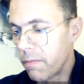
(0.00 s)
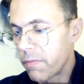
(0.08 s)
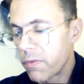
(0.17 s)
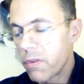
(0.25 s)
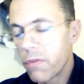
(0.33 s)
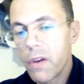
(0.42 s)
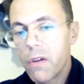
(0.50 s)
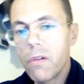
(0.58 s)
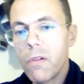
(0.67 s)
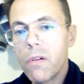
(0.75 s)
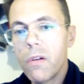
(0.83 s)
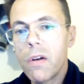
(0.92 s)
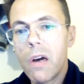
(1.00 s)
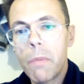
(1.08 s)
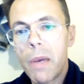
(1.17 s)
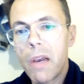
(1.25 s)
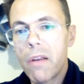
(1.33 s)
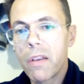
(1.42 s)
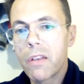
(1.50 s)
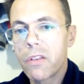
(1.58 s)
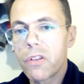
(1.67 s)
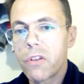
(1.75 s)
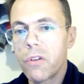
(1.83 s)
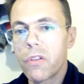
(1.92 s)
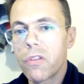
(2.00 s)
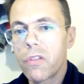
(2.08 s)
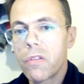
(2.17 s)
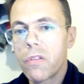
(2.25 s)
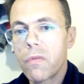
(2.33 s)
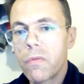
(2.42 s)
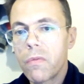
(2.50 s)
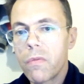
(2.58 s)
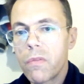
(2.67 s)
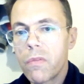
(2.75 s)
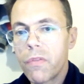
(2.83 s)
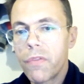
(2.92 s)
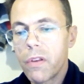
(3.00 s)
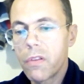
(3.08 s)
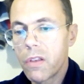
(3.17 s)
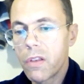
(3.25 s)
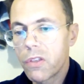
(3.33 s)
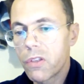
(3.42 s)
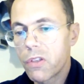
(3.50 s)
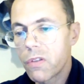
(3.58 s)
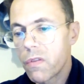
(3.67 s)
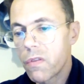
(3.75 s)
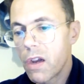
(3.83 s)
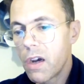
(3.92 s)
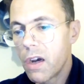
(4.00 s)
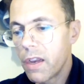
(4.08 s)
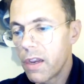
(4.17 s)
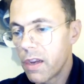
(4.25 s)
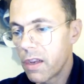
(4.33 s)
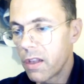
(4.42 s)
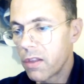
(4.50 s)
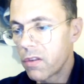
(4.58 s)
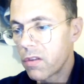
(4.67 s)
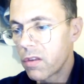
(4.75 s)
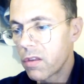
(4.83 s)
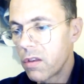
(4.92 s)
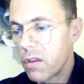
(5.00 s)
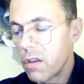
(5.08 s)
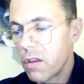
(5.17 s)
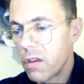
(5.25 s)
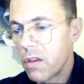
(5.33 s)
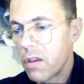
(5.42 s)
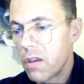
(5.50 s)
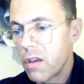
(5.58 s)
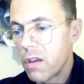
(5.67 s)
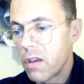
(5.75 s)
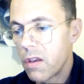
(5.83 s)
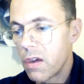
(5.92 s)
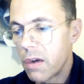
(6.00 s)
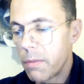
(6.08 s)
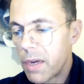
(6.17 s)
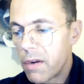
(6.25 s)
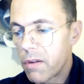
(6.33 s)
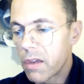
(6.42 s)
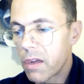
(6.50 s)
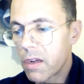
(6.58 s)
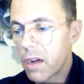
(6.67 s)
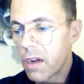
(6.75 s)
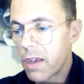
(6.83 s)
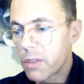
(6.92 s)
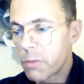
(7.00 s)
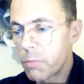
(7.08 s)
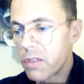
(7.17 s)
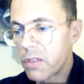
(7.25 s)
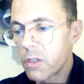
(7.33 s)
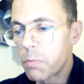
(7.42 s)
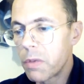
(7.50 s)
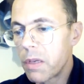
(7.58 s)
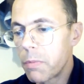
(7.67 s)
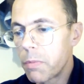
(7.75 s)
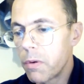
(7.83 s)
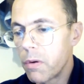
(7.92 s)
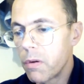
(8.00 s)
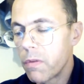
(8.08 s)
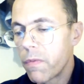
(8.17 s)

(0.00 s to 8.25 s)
To feel Americans good, to feel this high-end American class business people,